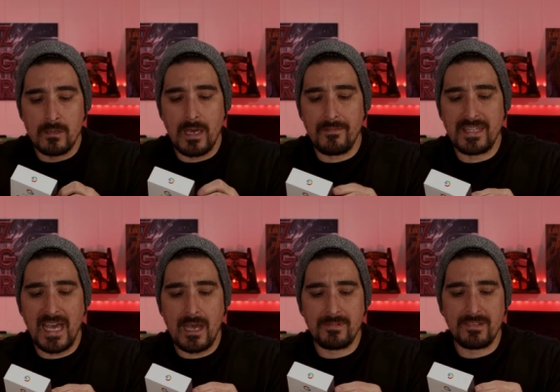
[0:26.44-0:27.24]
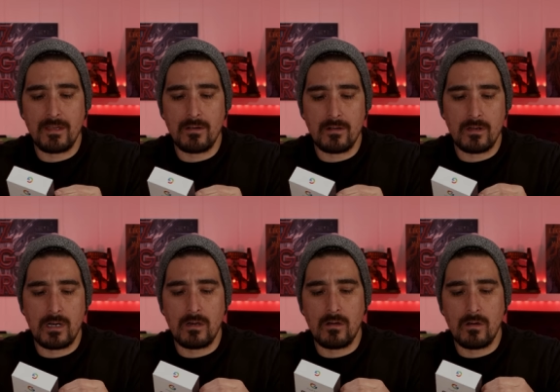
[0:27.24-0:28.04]
You have tabs here
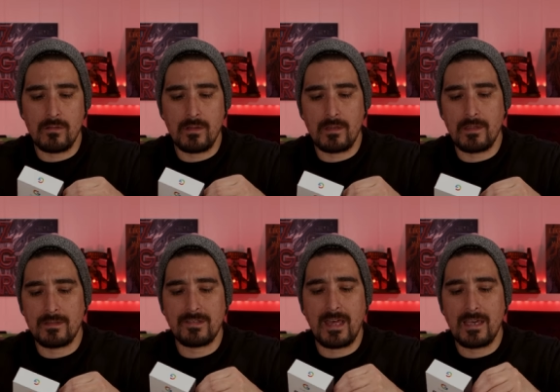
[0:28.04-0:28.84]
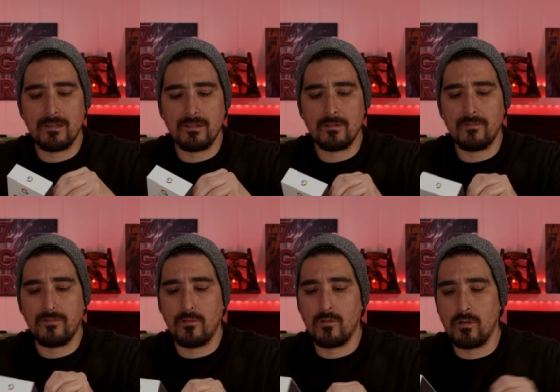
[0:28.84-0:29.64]
on the sides
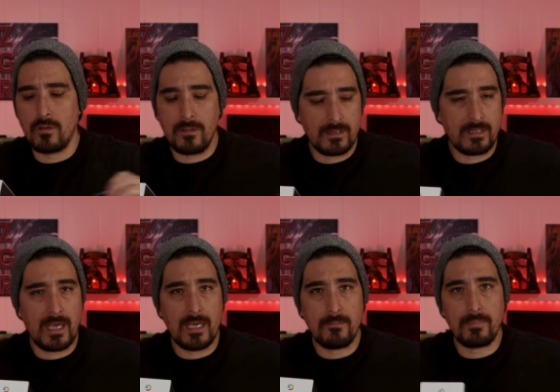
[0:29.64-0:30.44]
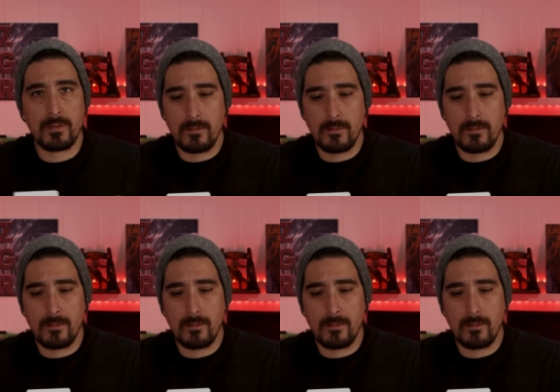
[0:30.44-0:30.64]
for the tape.